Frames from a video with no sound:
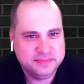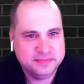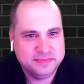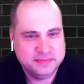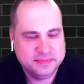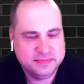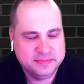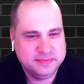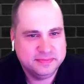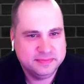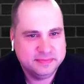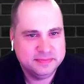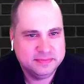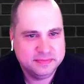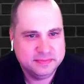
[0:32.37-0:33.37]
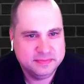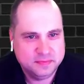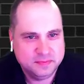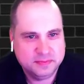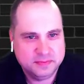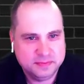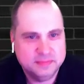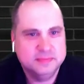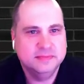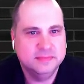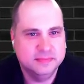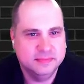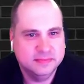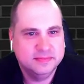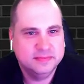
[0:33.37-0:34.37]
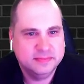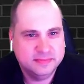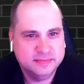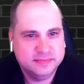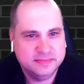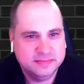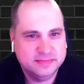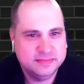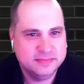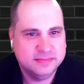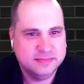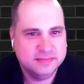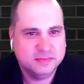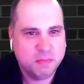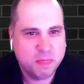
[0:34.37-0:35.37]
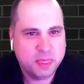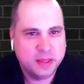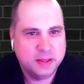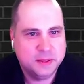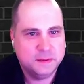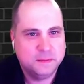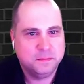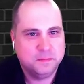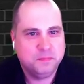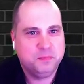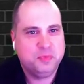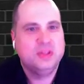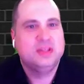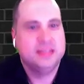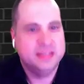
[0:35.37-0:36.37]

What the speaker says: [no speech]